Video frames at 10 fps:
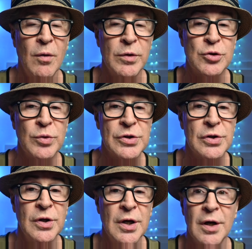which
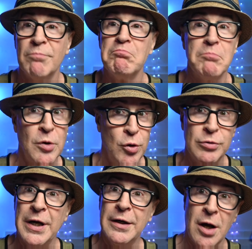was
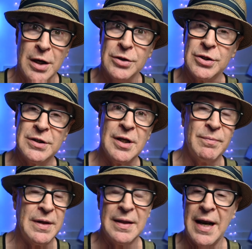new technology,
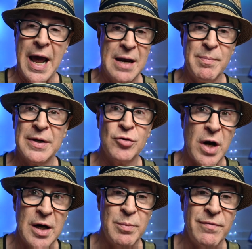something that hadn't been
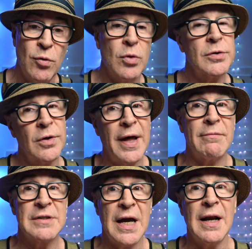tried before, so
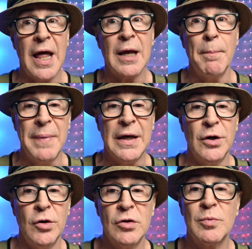that was kind of like big
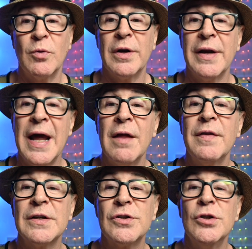news. Well, now
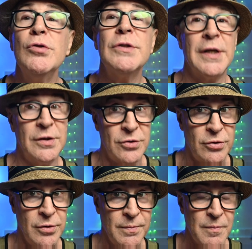this new sensor